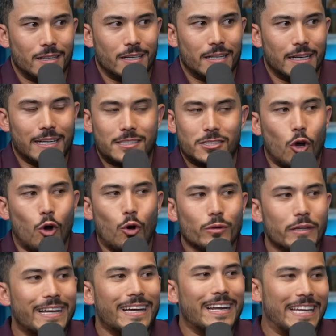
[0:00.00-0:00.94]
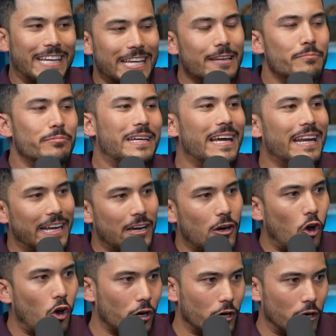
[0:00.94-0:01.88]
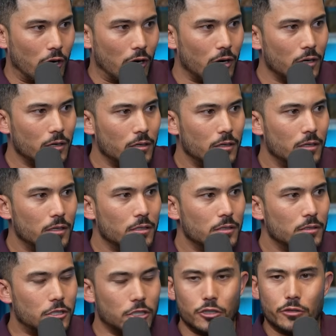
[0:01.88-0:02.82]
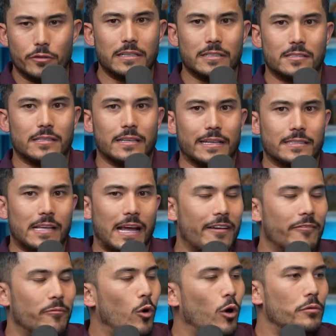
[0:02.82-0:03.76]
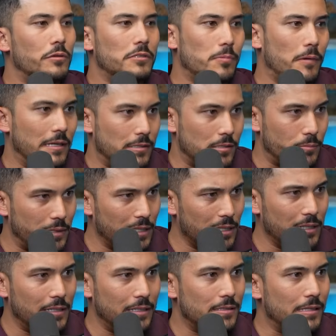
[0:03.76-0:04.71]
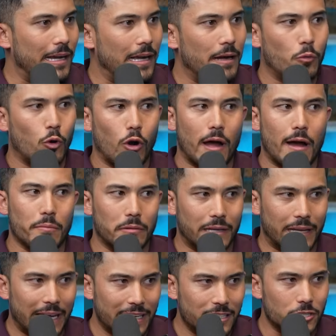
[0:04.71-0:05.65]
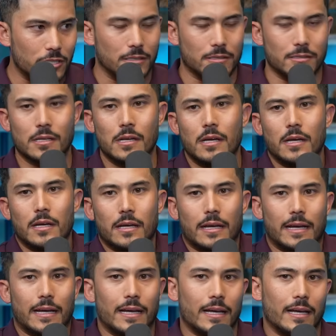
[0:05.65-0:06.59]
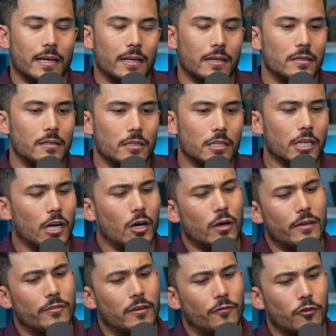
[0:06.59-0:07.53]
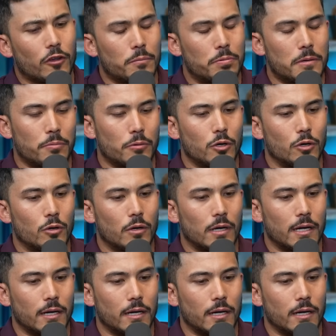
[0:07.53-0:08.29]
It's only going to keep getting harder to do these things. I have more responsibilities. I got more obligations. And, even for the people who,